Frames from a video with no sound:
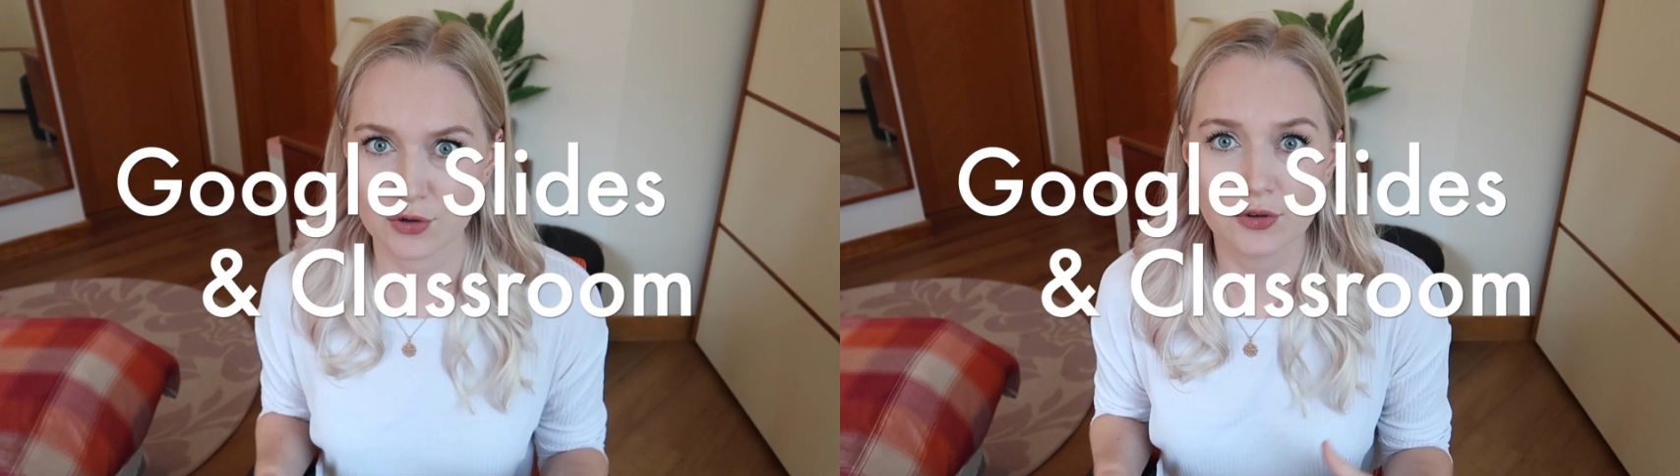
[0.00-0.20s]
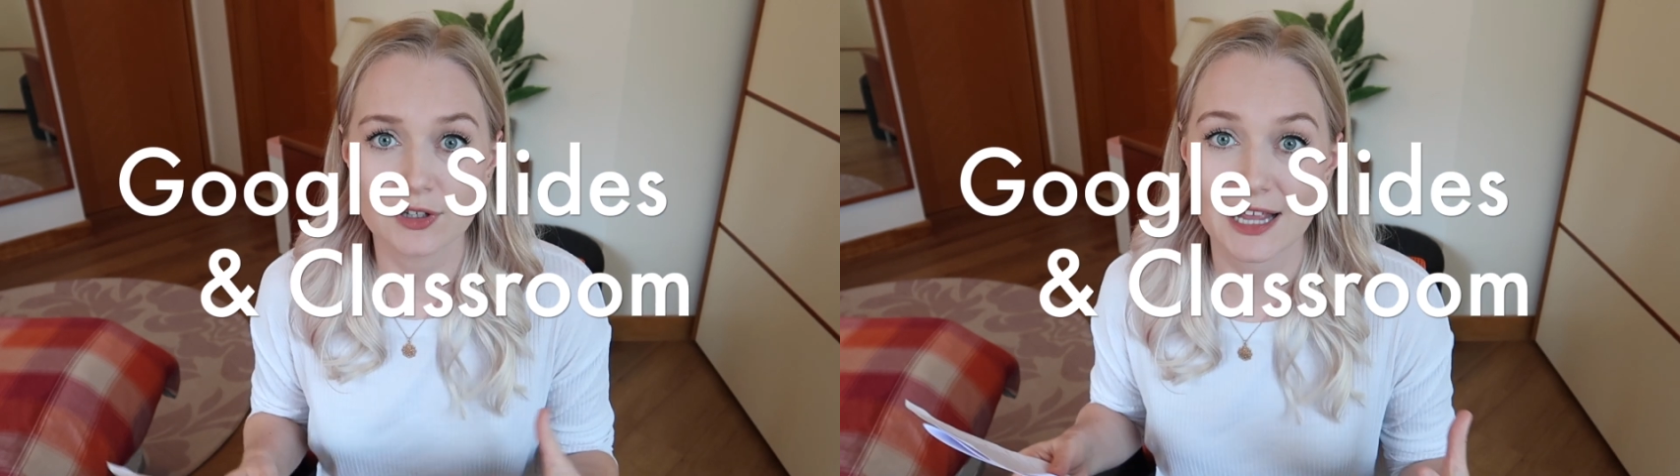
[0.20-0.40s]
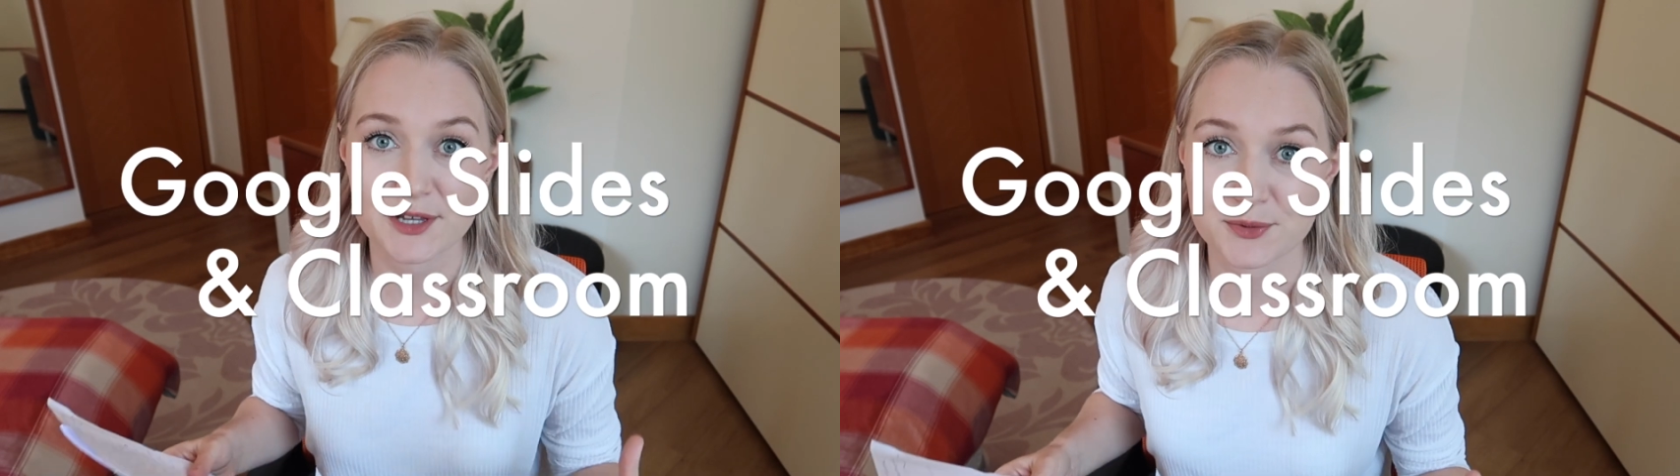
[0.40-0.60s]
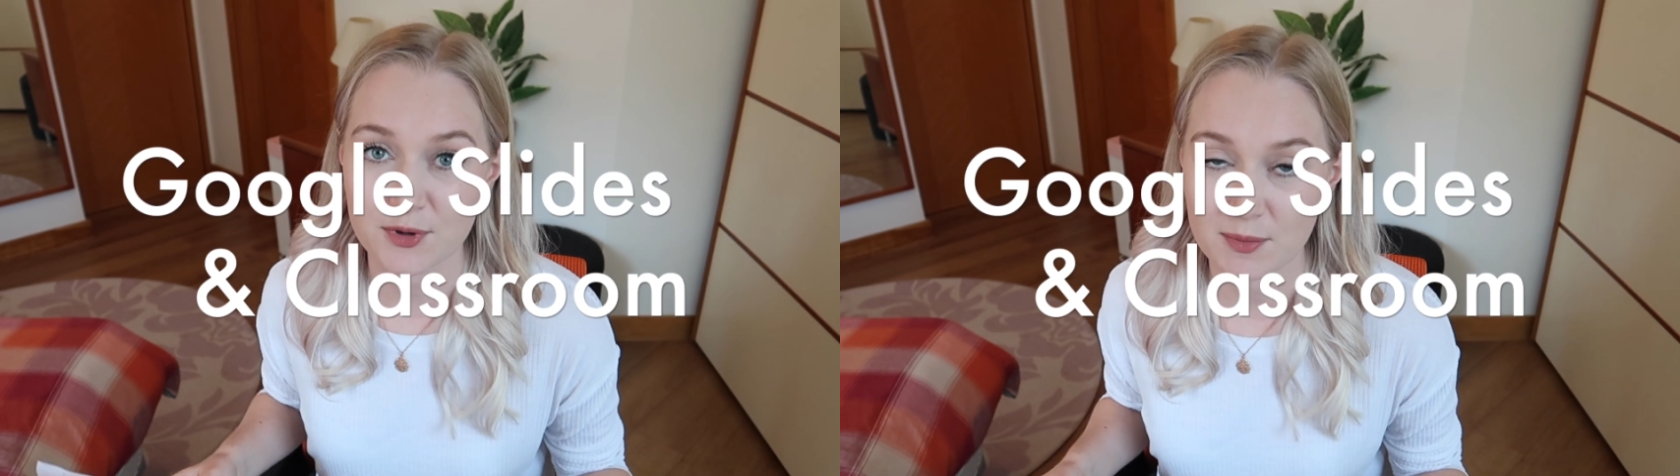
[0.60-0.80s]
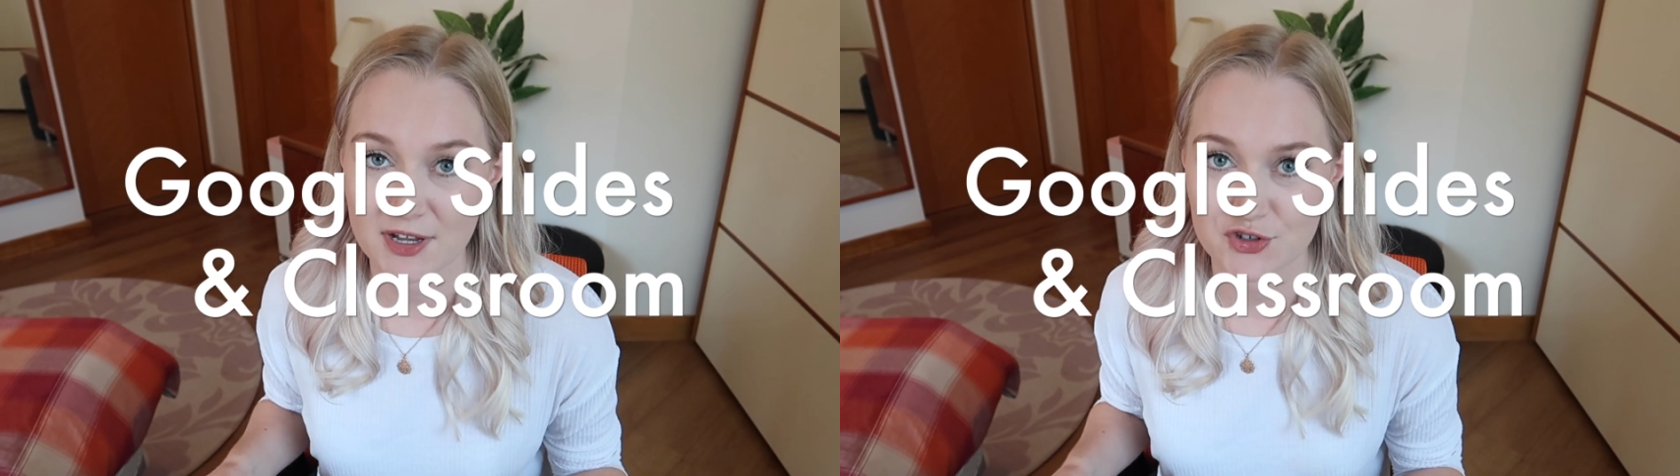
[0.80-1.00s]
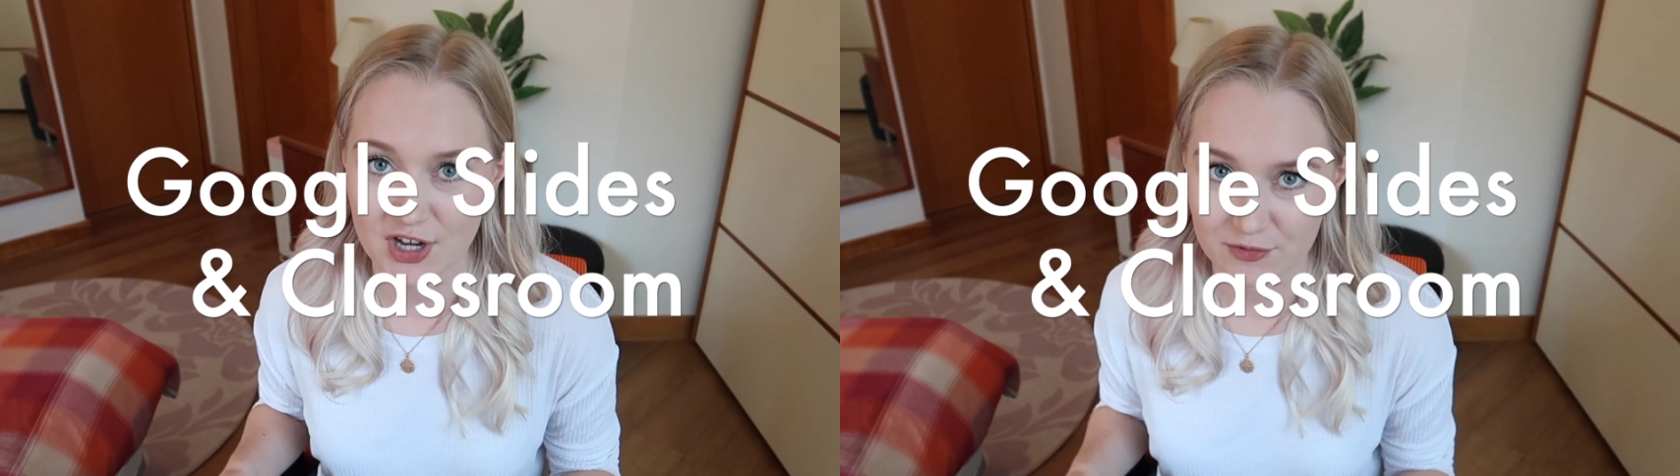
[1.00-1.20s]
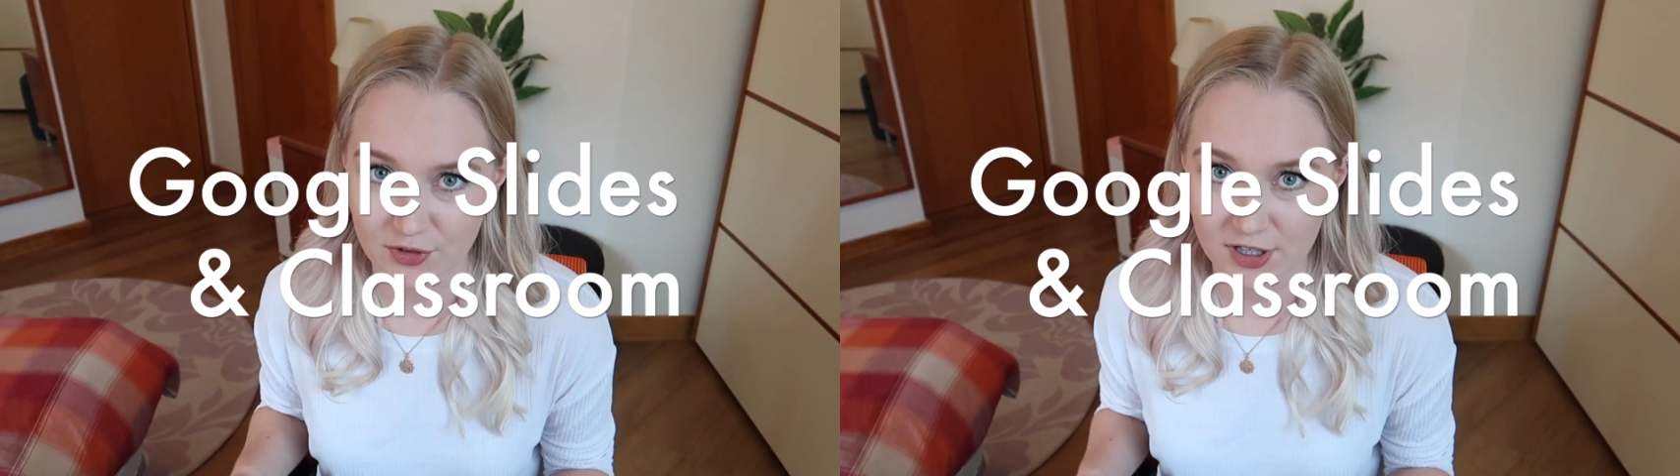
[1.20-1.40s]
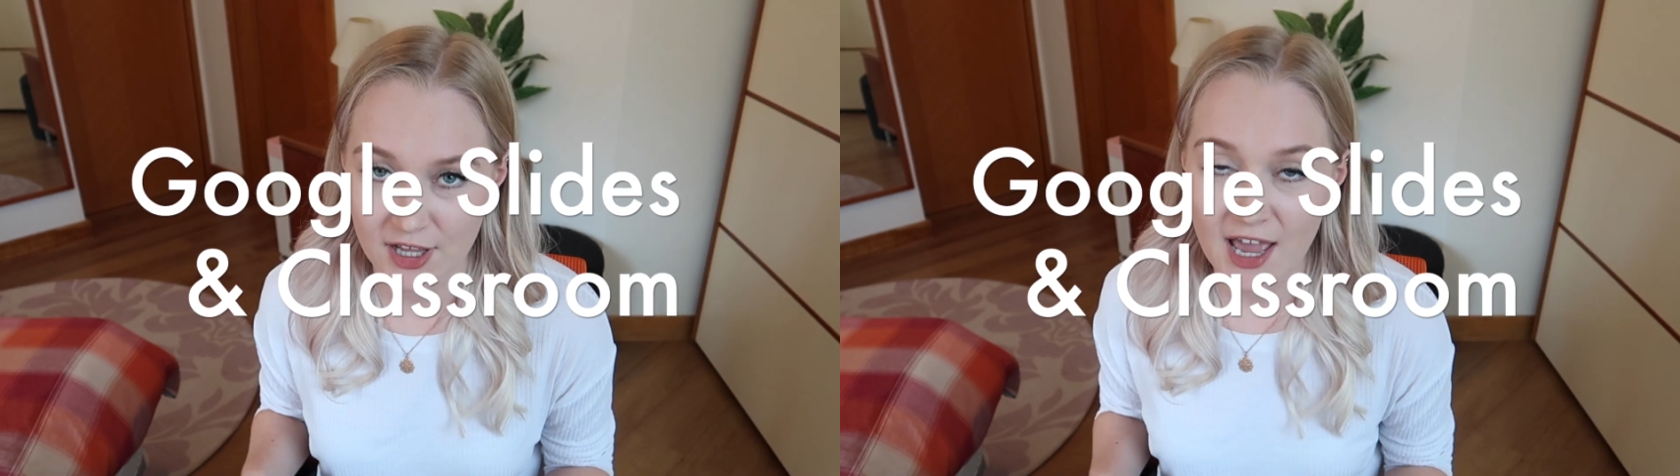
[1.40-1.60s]
Google Classroom in
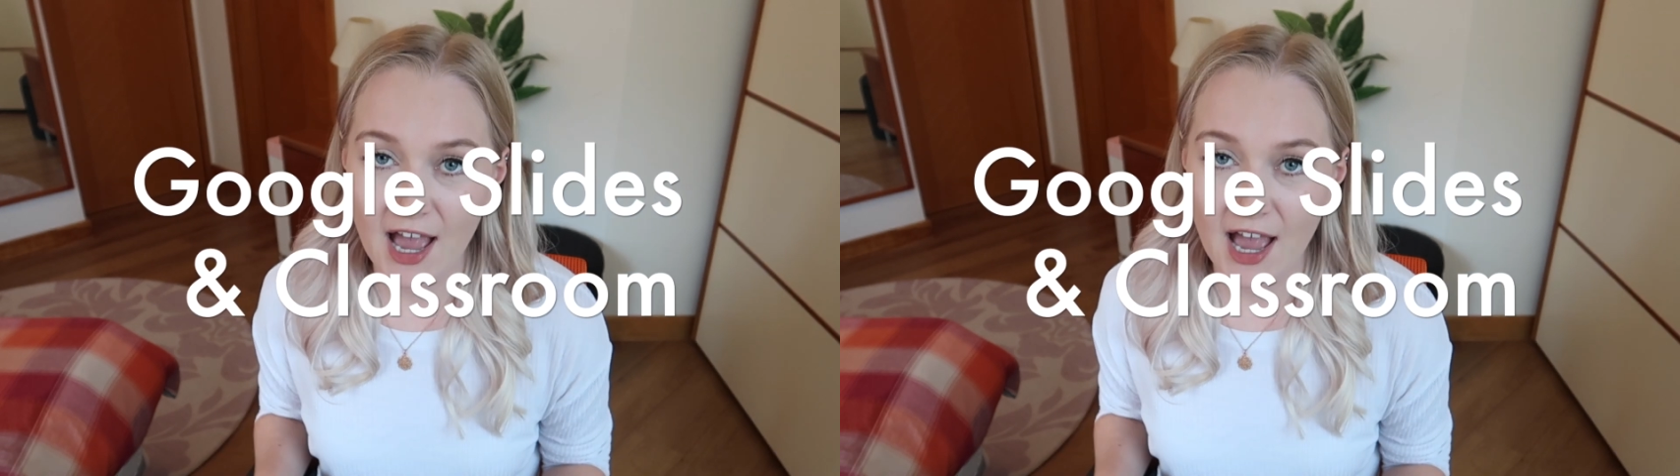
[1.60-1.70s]
general.